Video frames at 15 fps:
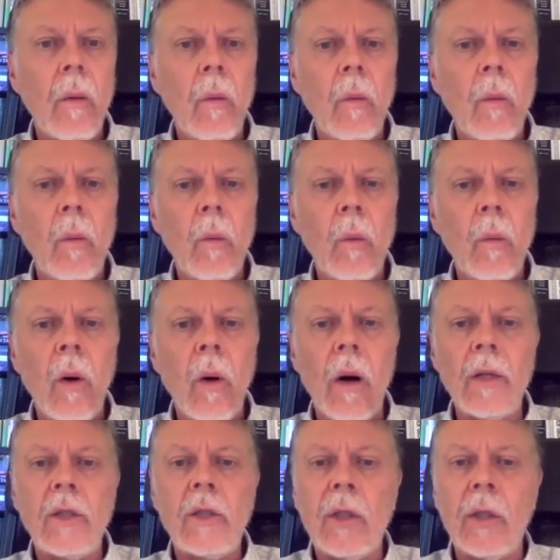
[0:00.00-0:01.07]

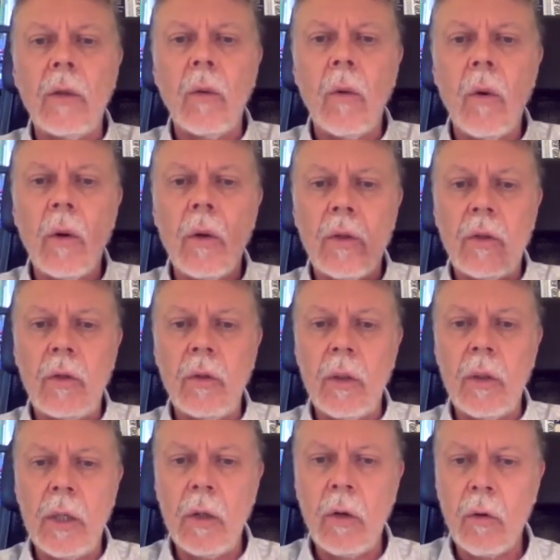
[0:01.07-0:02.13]
wants in order to
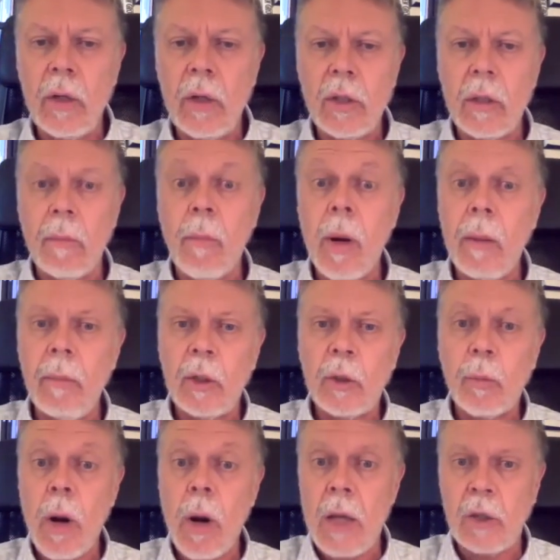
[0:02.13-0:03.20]
increase the public's
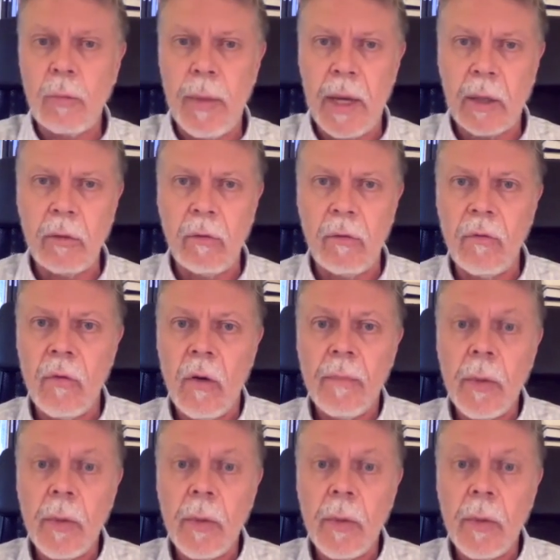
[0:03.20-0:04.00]
prospects of